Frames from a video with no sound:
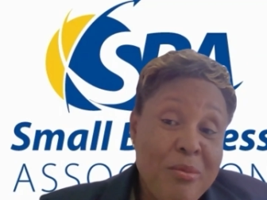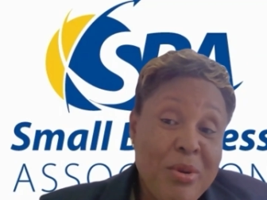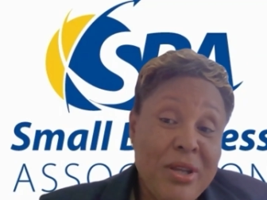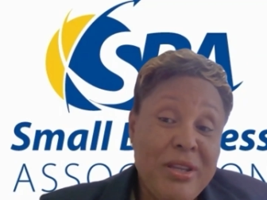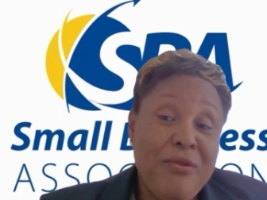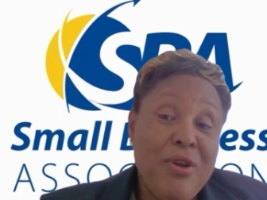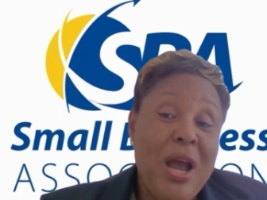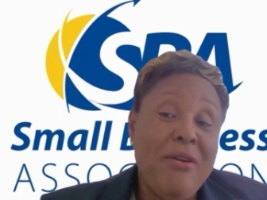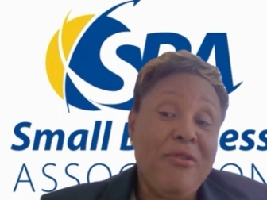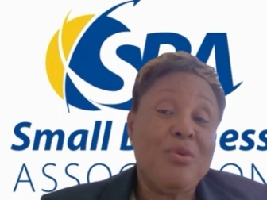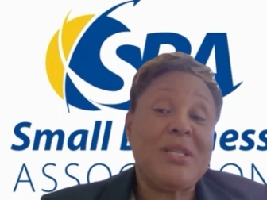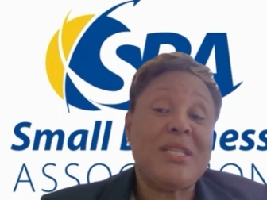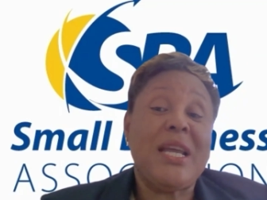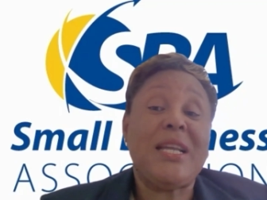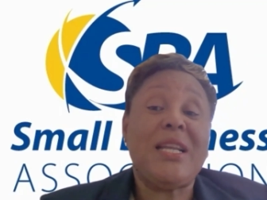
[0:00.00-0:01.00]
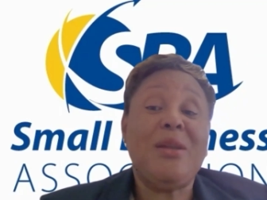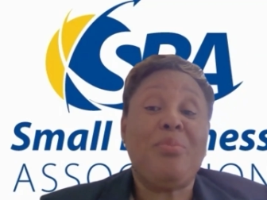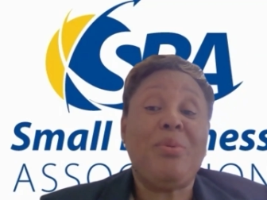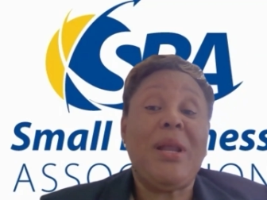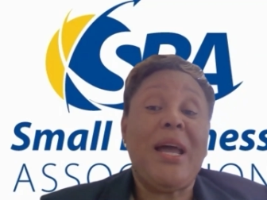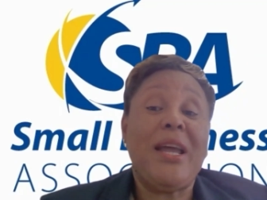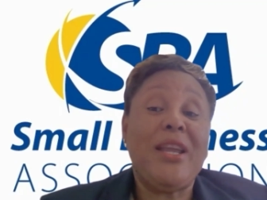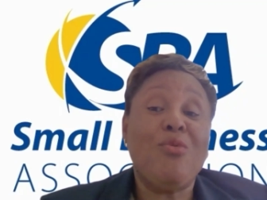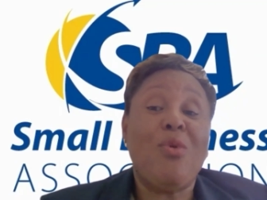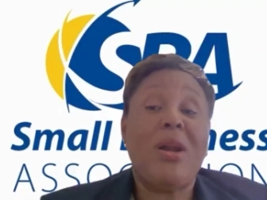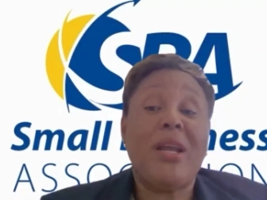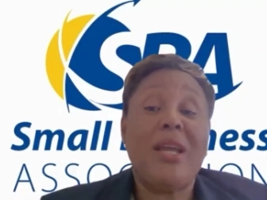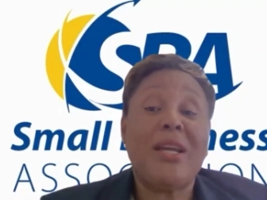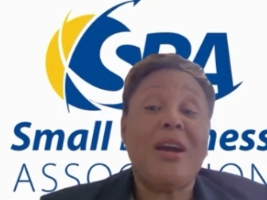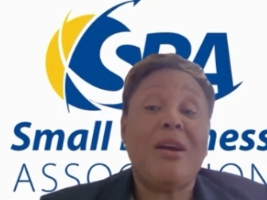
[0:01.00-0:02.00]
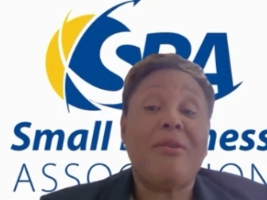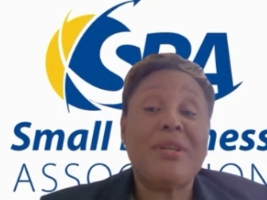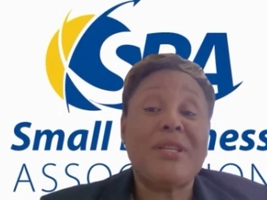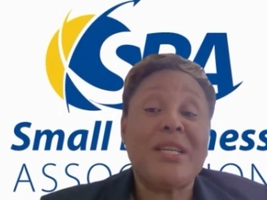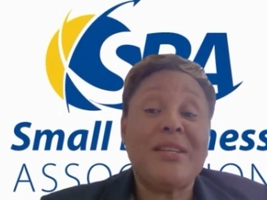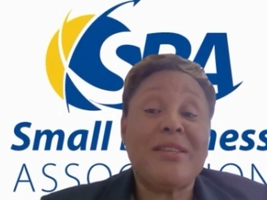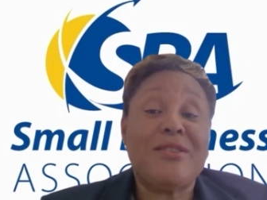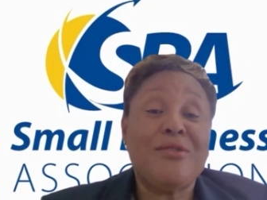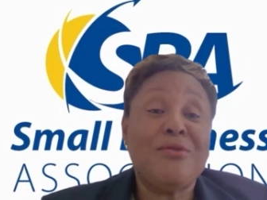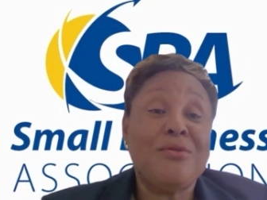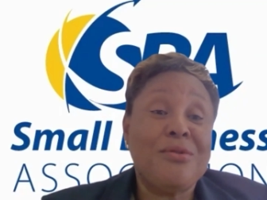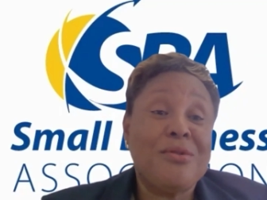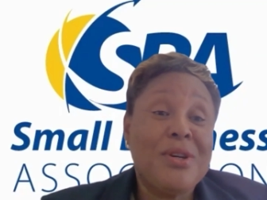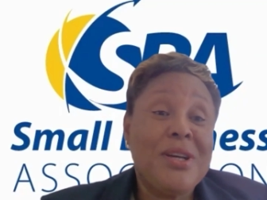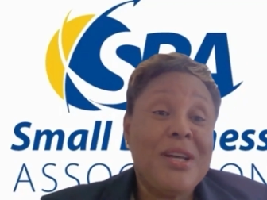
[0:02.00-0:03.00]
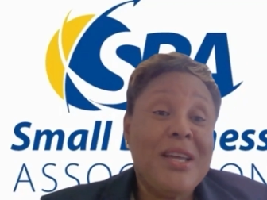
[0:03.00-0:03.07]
Because if you have a recycling plant, you want to encourage it to,